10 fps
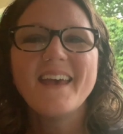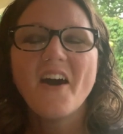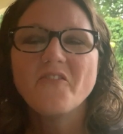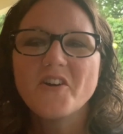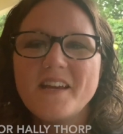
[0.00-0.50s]

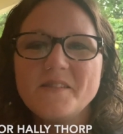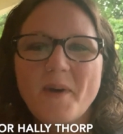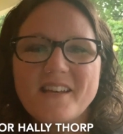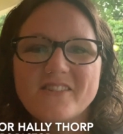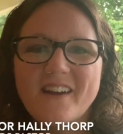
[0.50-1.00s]
Calvary, it's
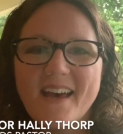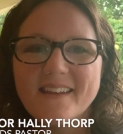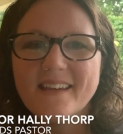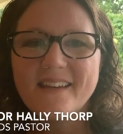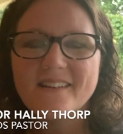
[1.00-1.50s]
Pastor
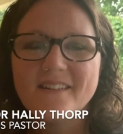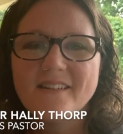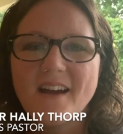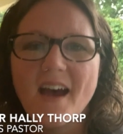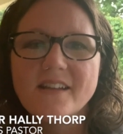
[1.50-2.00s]
Hally
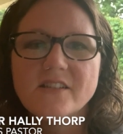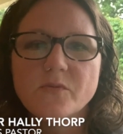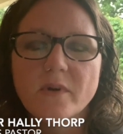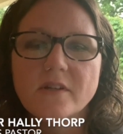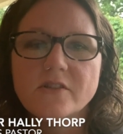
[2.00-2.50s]
here. I
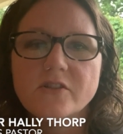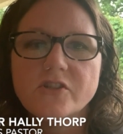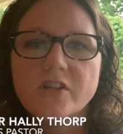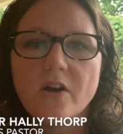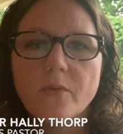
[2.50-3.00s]
just wanted to
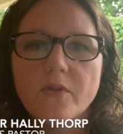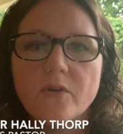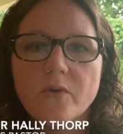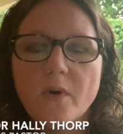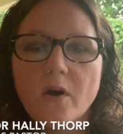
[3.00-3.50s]
share
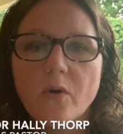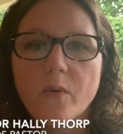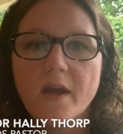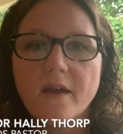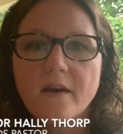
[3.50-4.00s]
with you a
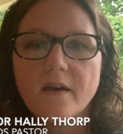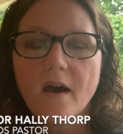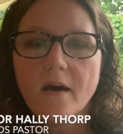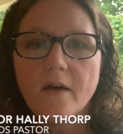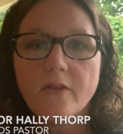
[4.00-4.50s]
quick
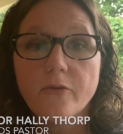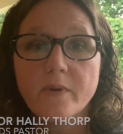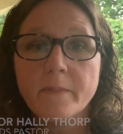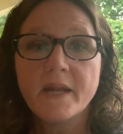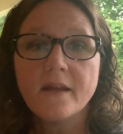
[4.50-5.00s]

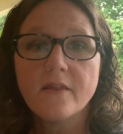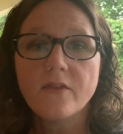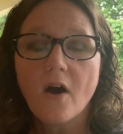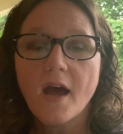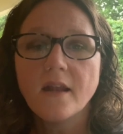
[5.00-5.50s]
3-minute
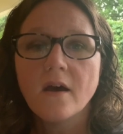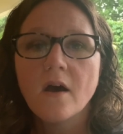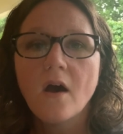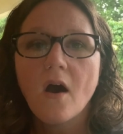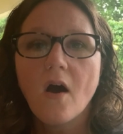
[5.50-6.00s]
thought
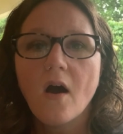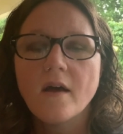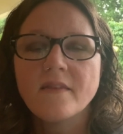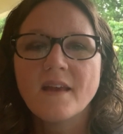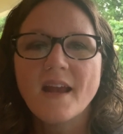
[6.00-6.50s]

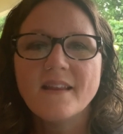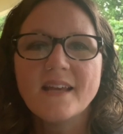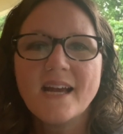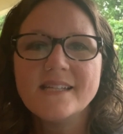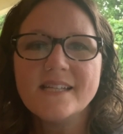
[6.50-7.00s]
on kind of
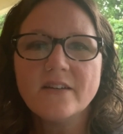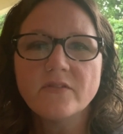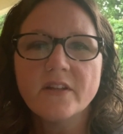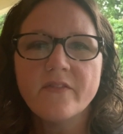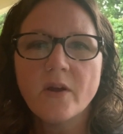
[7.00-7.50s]
the idea
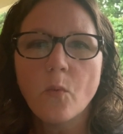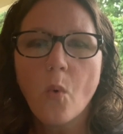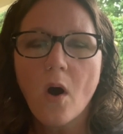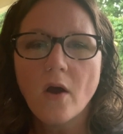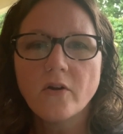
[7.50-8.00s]
of living
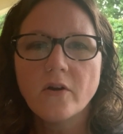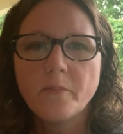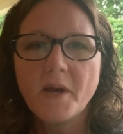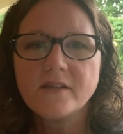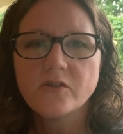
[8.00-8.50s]

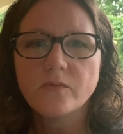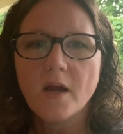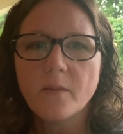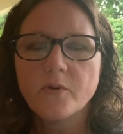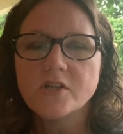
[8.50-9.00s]
water. Pastor
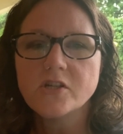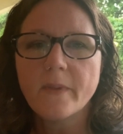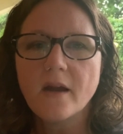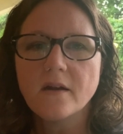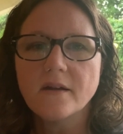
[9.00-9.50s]
Ryan preached
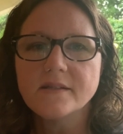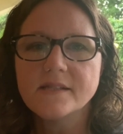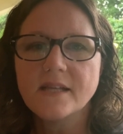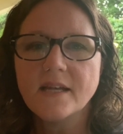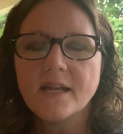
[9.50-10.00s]
about it on
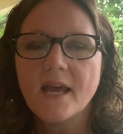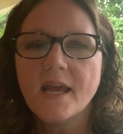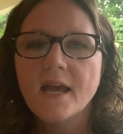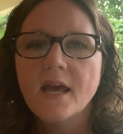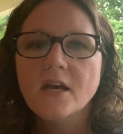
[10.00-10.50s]

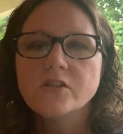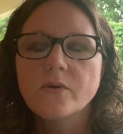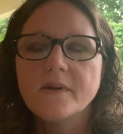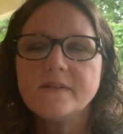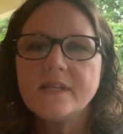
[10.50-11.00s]
Sunday.
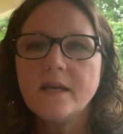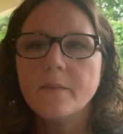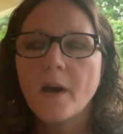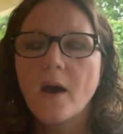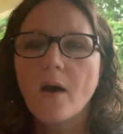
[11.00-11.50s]
So when I was
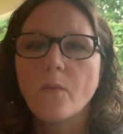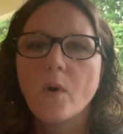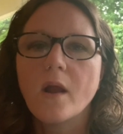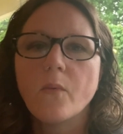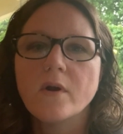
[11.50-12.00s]
thinking about
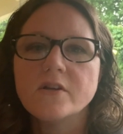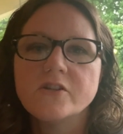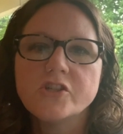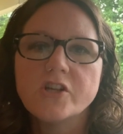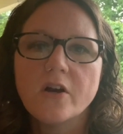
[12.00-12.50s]
what I wanted
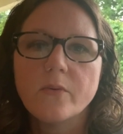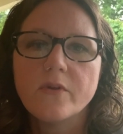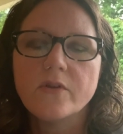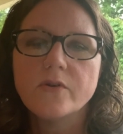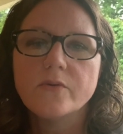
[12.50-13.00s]
to share
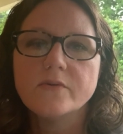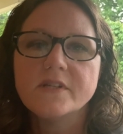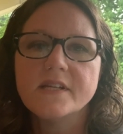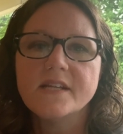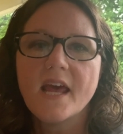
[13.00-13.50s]
with you
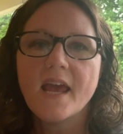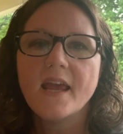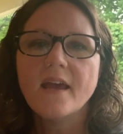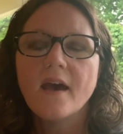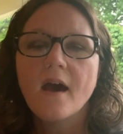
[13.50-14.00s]

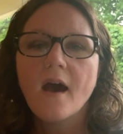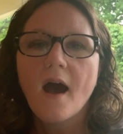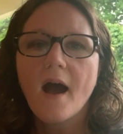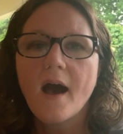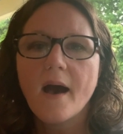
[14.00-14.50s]
today,
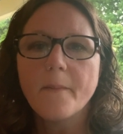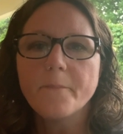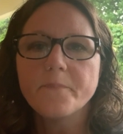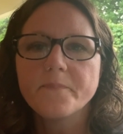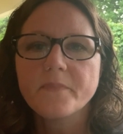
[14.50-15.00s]

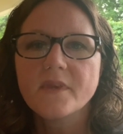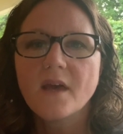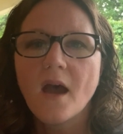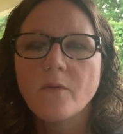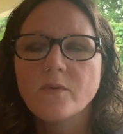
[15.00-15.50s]

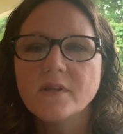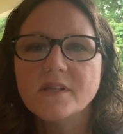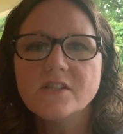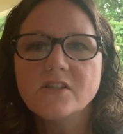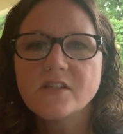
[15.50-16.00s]
I
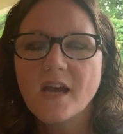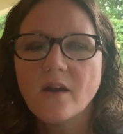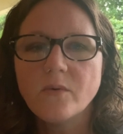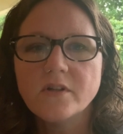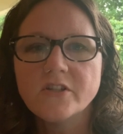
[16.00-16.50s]
really just kind
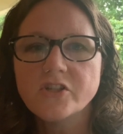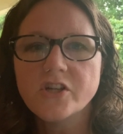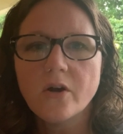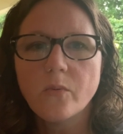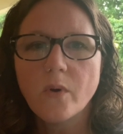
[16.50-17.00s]
of wanted to
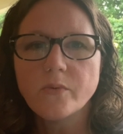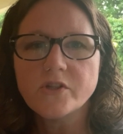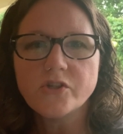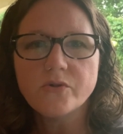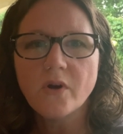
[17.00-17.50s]
share what we
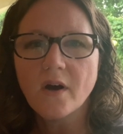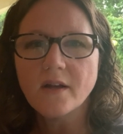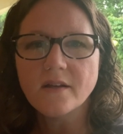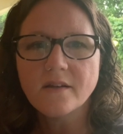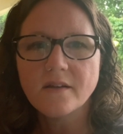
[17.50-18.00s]
chewed
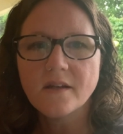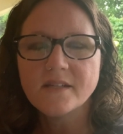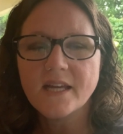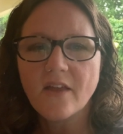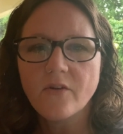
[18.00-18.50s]
on
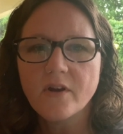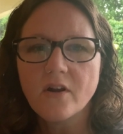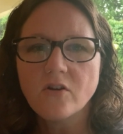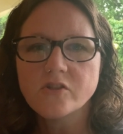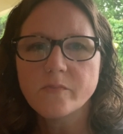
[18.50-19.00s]
together
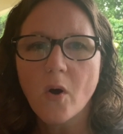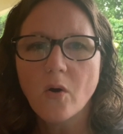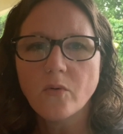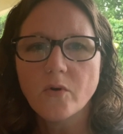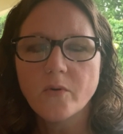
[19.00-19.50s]
in our
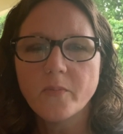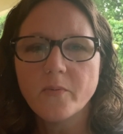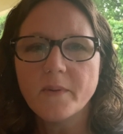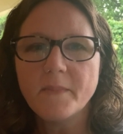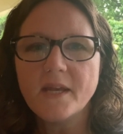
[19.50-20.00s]
small group.
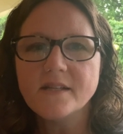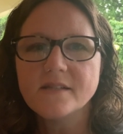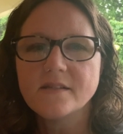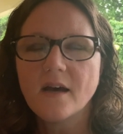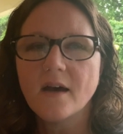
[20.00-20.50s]
We
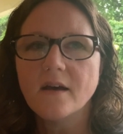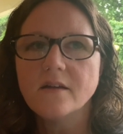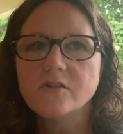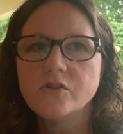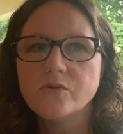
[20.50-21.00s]
meet
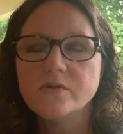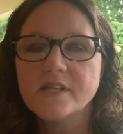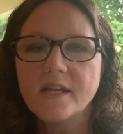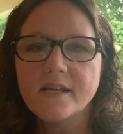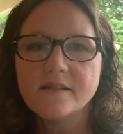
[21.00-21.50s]
2
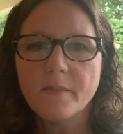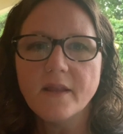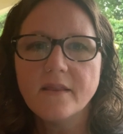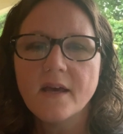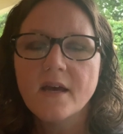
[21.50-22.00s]
Sundays a
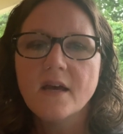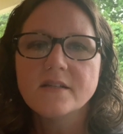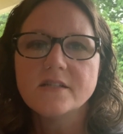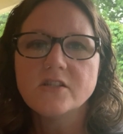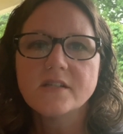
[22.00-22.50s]
month
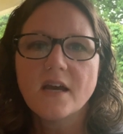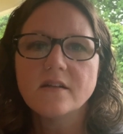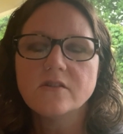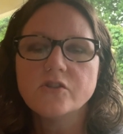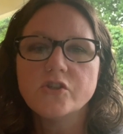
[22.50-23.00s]
to just
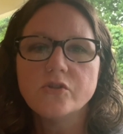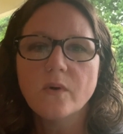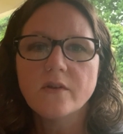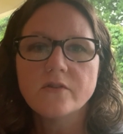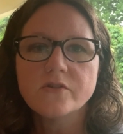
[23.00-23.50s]
kind of
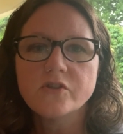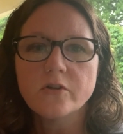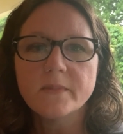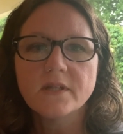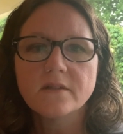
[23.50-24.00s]
chew on the
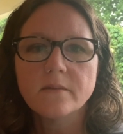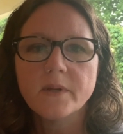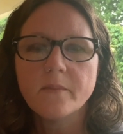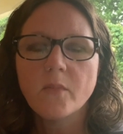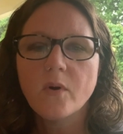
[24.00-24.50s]
sermon a little
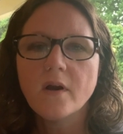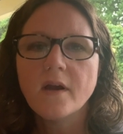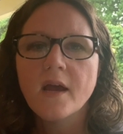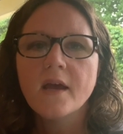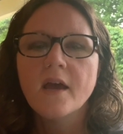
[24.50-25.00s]
bit more.
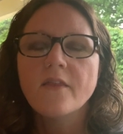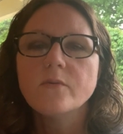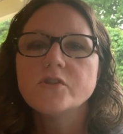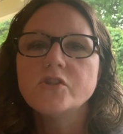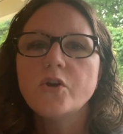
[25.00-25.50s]

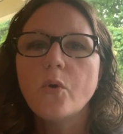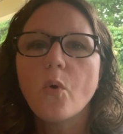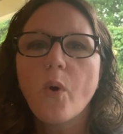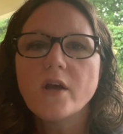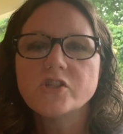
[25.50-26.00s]
There was 2
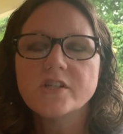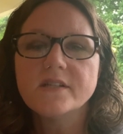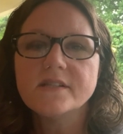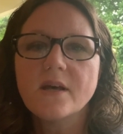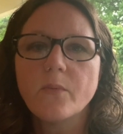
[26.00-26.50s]

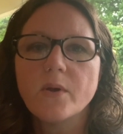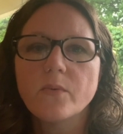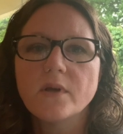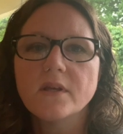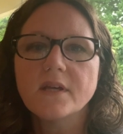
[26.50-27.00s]
questions that we
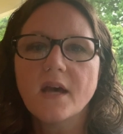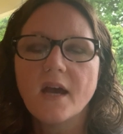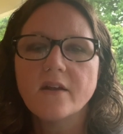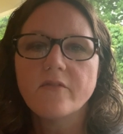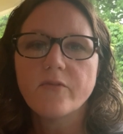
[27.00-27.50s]
really
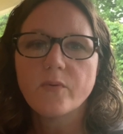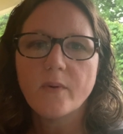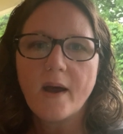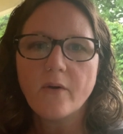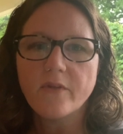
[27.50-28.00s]
kind of
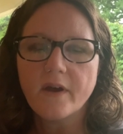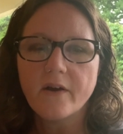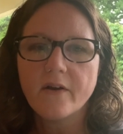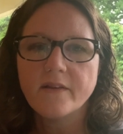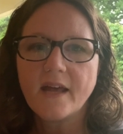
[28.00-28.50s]
threw out
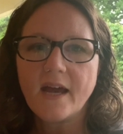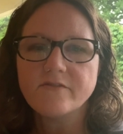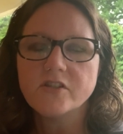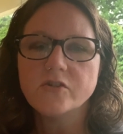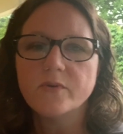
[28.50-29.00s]
there that
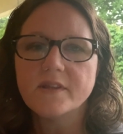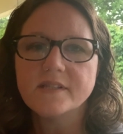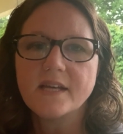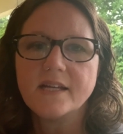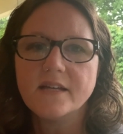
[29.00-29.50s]
have to do with
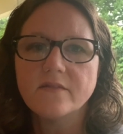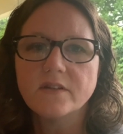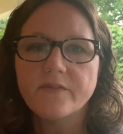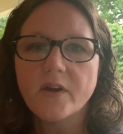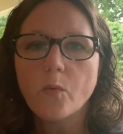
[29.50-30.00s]
this idea of
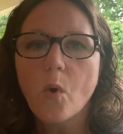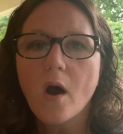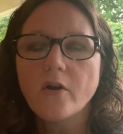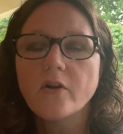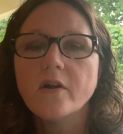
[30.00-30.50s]
living
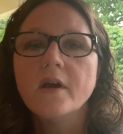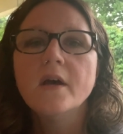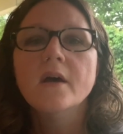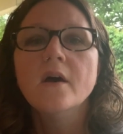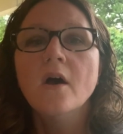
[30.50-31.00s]
water.
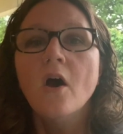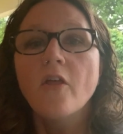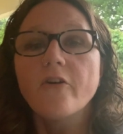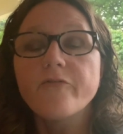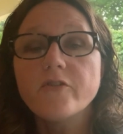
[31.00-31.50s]

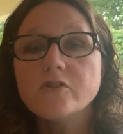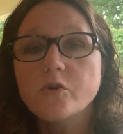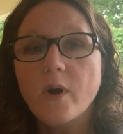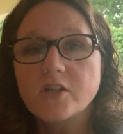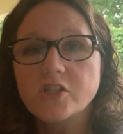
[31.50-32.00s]
The
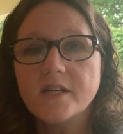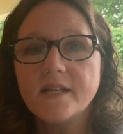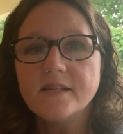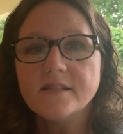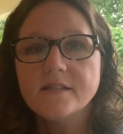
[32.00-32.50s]
first question
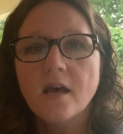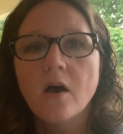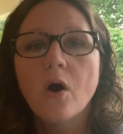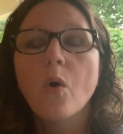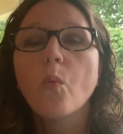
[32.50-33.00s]
is,
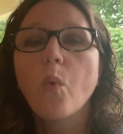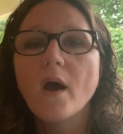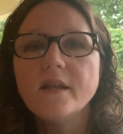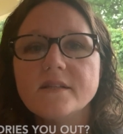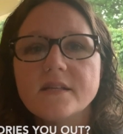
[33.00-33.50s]

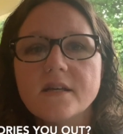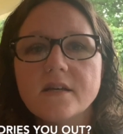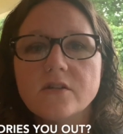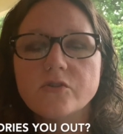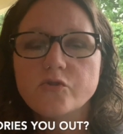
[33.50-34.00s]
what
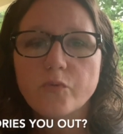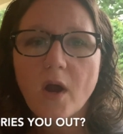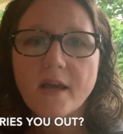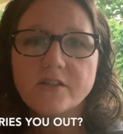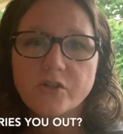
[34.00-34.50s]

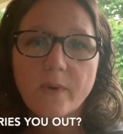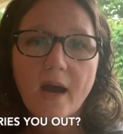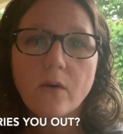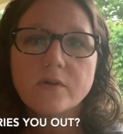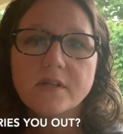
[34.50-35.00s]
dries you
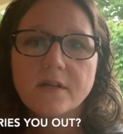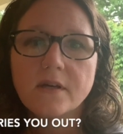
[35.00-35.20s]
out?